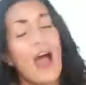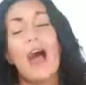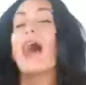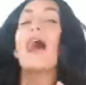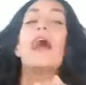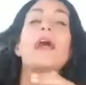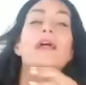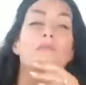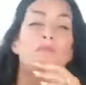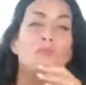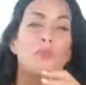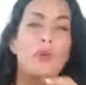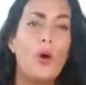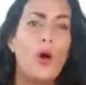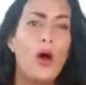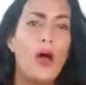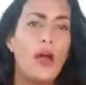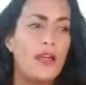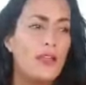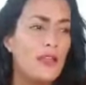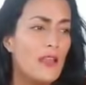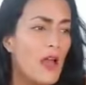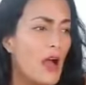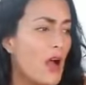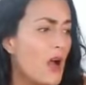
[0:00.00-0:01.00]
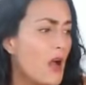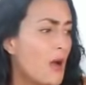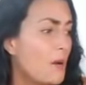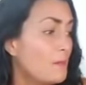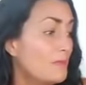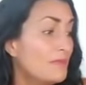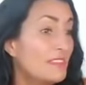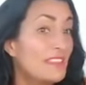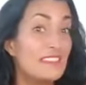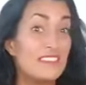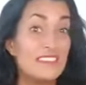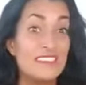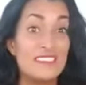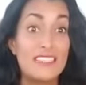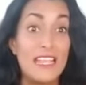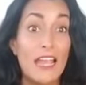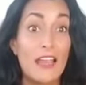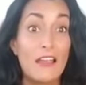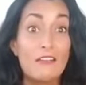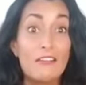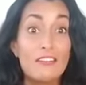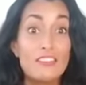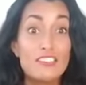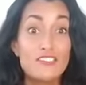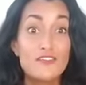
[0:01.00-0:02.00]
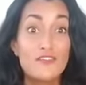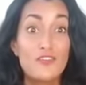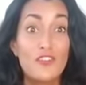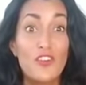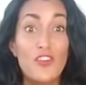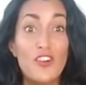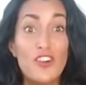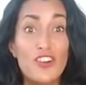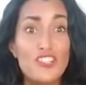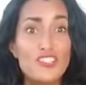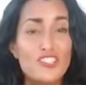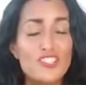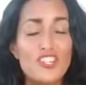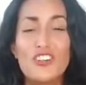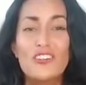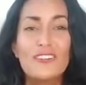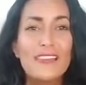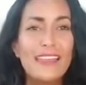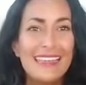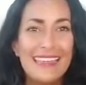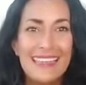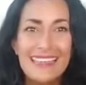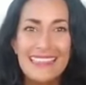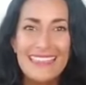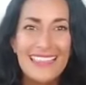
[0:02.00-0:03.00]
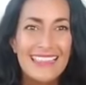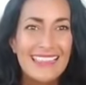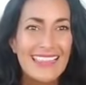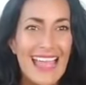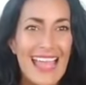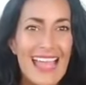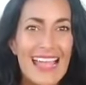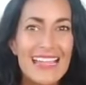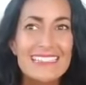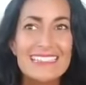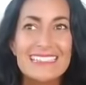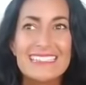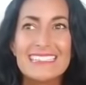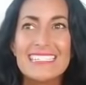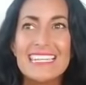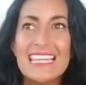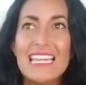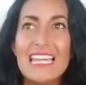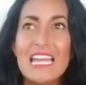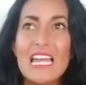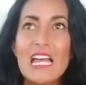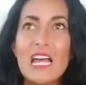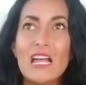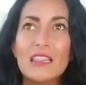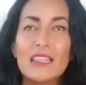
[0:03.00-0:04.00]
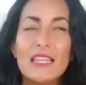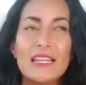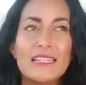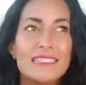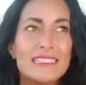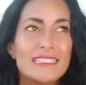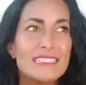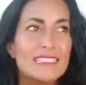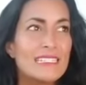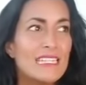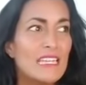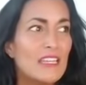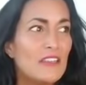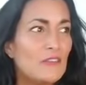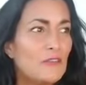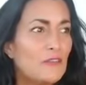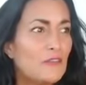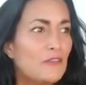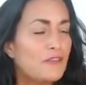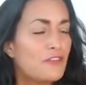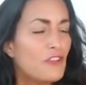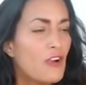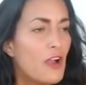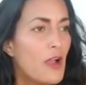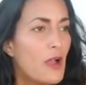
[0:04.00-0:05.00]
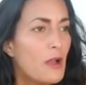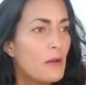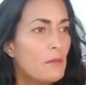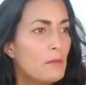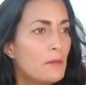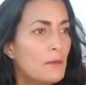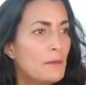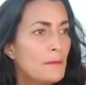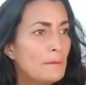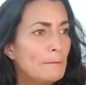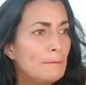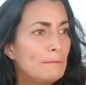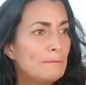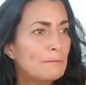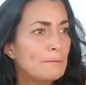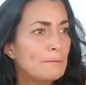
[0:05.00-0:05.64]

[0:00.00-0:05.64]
I bought um, this terrace furniture, like in the last, let's see, from